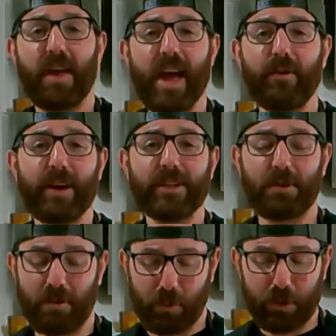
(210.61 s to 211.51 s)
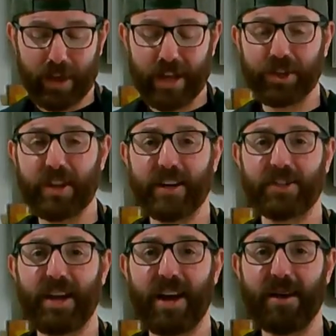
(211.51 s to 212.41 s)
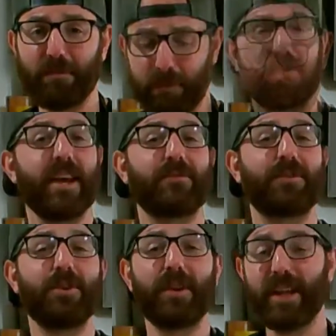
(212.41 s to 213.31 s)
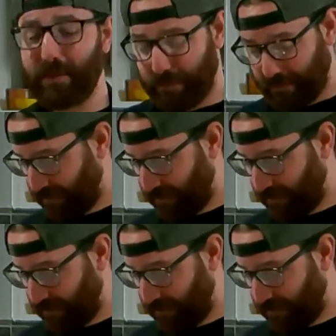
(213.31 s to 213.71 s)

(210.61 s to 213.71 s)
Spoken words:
Anyways, we'll catch you next time. Thanks for tuning in.